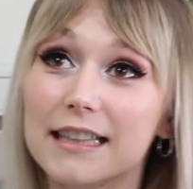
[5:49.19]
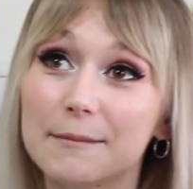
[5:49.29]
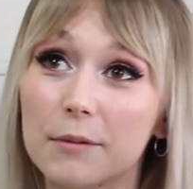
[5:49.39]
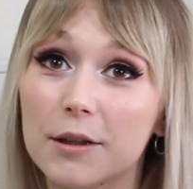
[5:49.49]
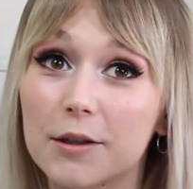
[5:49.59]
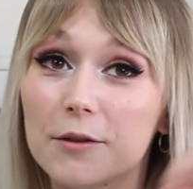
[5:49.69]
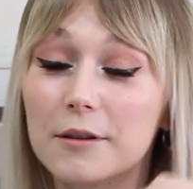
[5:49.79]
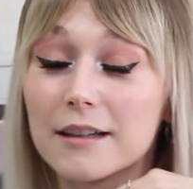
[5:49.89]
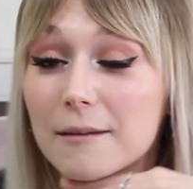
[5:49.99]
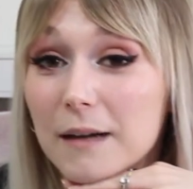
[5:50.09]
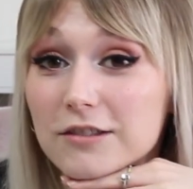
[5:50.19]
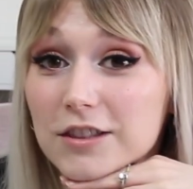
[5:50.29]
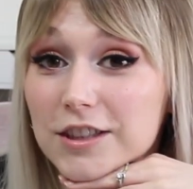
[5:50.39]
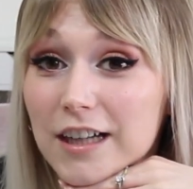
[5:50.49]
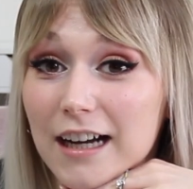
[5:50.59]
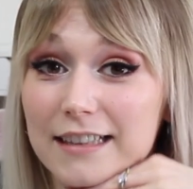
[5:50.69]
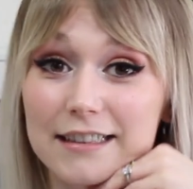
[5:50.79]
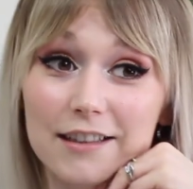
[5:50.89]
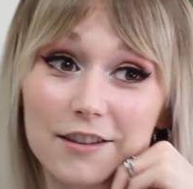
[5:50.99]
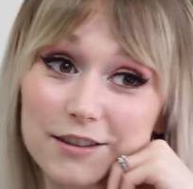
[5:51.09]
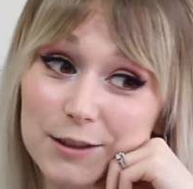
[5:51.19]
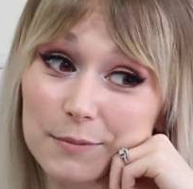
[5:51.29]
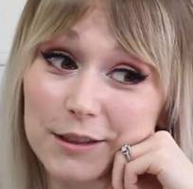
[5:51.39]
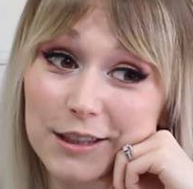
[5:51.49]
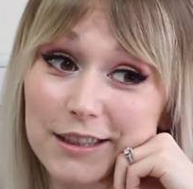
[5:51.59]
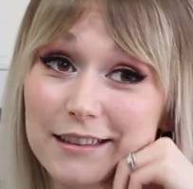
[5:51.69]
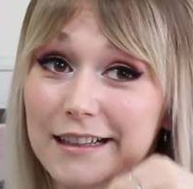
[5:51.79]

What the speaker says: It's blue, it matches your eyes, it looks super good.